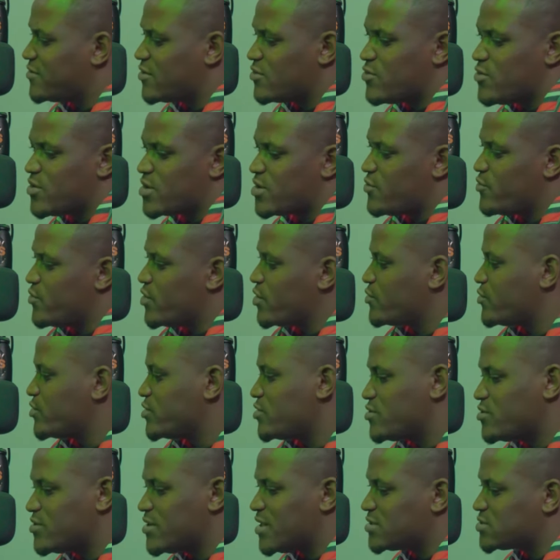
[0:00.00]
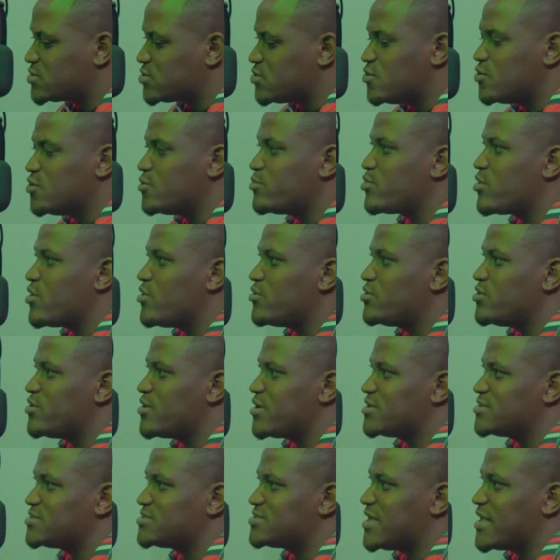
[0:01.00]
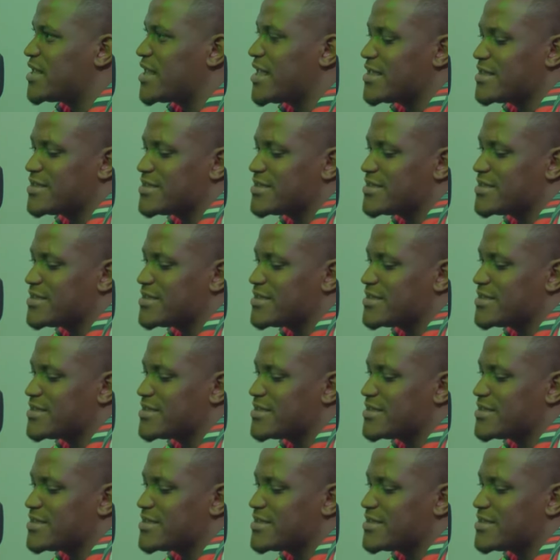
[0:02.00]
they don't want to work with you that's cool bro that's you cool, understand bro.